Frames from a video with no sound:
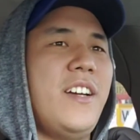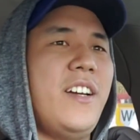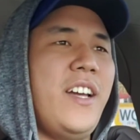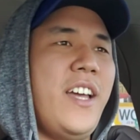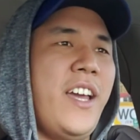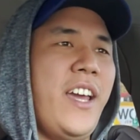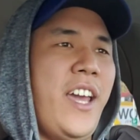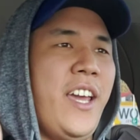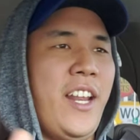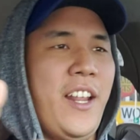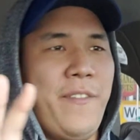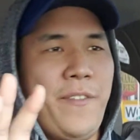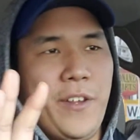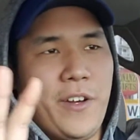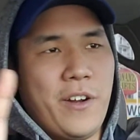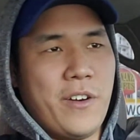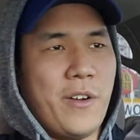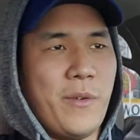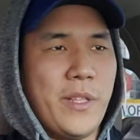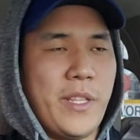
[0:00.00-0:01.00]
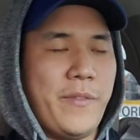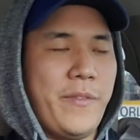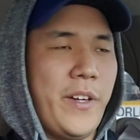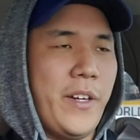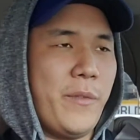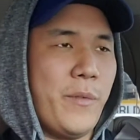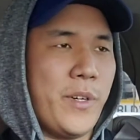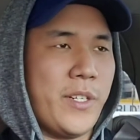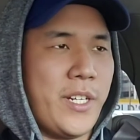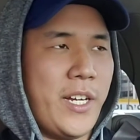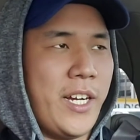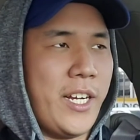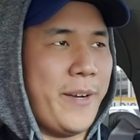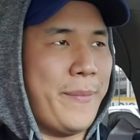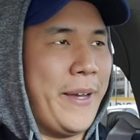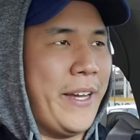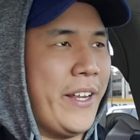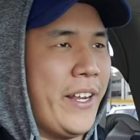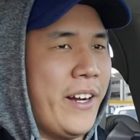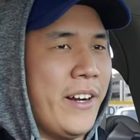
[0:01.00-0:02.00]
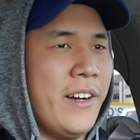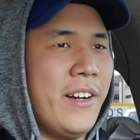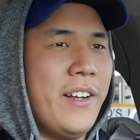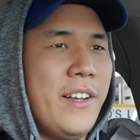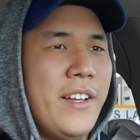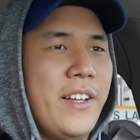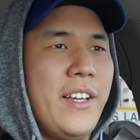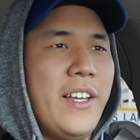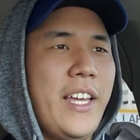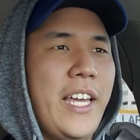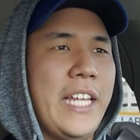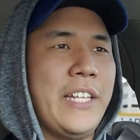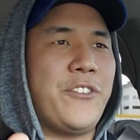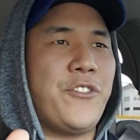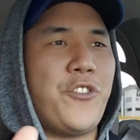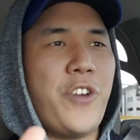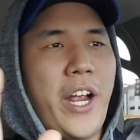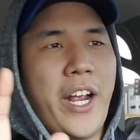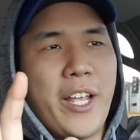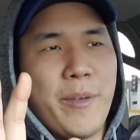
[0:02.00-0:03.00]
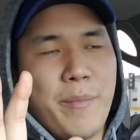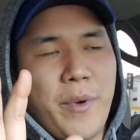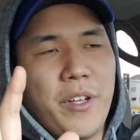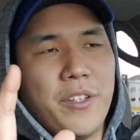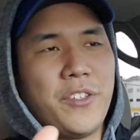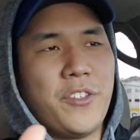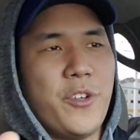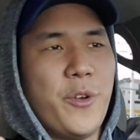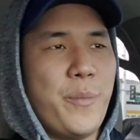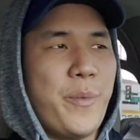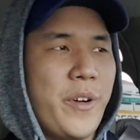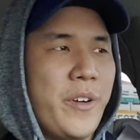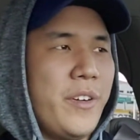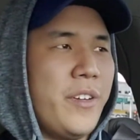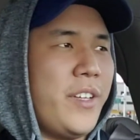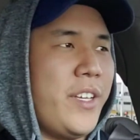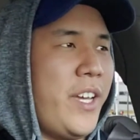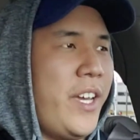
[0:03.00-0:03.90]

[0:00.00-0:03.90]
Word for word: and if you don't know what the fuck we're talking about here, it's Dragon Ball Super.